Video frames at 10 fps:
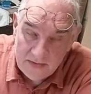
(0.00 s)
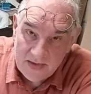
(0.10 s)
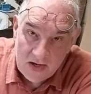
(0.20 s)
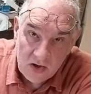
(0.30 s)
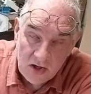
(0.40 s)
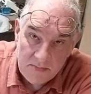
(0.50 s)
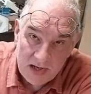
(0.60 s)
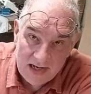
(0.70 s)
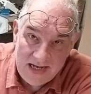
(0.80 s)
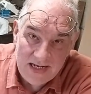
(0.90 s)
and they are
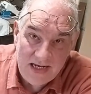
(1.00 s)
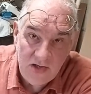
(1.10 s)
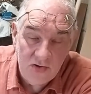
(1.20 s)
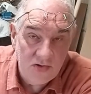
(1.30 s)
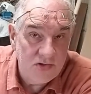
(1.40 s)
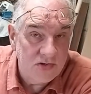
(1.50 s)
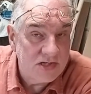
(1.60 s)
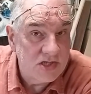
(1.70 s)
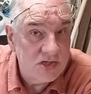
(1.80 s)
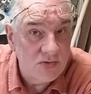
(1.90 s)
completely new to
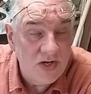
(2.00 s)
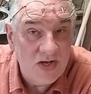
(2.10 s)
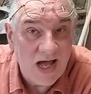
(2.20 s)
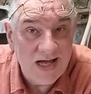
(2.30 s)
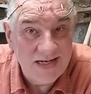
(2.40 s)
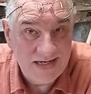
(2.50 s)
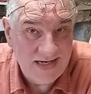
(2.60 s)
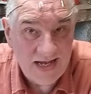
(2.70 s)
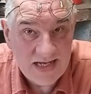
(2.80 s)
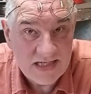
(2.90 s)
us, so you can't
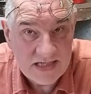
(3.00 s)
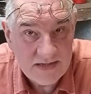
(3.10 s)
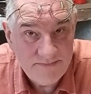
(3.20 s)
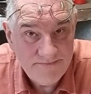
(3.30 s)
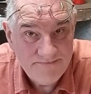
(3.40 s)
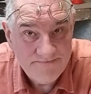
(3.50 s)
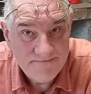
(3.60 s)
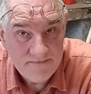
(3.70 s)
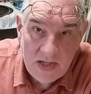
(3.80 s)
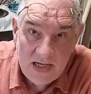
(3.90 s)
guess.
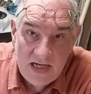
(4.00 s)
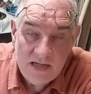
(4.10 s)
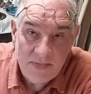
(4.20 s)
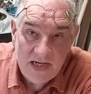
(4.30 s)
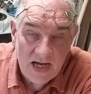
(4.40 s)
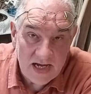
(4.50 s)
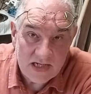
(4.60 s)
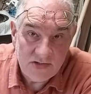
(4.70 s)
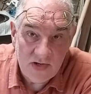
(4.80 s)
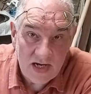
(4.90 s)
We need to be
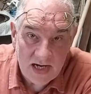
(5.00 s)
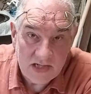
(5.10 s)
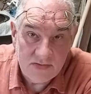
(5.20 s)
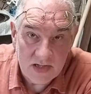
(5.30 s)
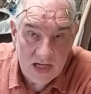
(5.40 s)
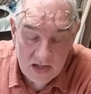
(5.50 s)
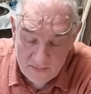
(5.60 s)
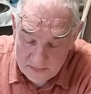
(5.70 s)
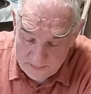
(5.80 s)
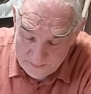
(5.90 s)
extra
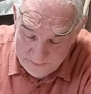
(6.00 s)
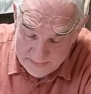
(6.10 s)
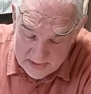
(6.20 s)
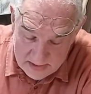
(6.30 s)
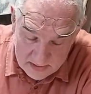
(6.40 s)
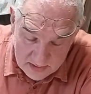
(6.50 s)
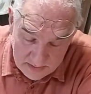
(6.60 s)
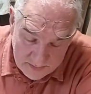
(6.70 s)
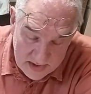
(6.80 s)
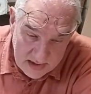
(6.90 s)
careful.
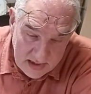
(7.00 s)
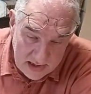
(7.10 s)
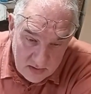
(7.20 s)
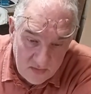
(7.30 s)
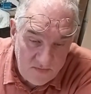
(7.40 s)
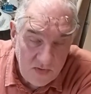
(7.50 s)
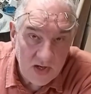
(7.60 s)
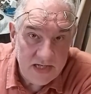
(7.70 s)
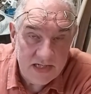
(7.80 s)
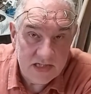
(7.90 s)
Now, here are a
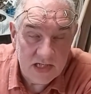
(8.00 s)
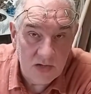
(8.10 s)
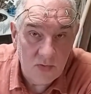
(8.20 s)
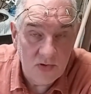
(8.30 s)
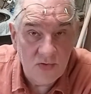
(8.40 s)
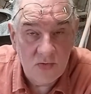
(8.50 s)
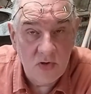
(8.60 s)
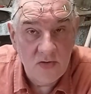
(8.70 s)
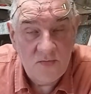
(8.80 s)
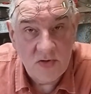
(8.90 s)
few ideas that I want to
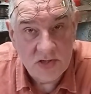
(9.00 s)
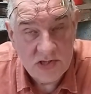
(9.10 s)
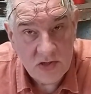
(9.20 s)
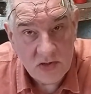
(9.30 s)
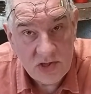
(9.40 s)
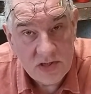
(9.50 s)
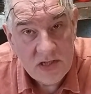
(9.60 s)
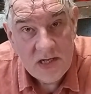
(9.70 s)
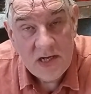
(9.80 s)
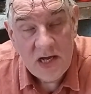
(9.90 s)
throw out for discussion.